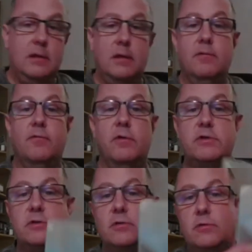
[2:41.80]

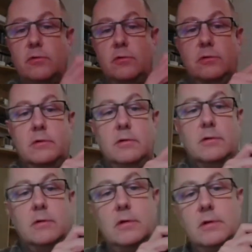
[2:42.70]
Original
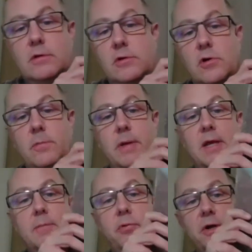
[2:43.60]

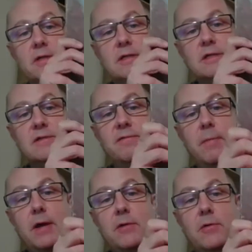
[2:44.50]
European pressings of
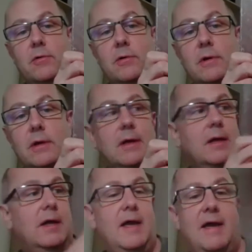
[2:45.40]
metal
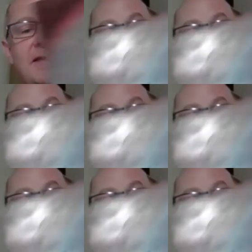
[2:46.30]
had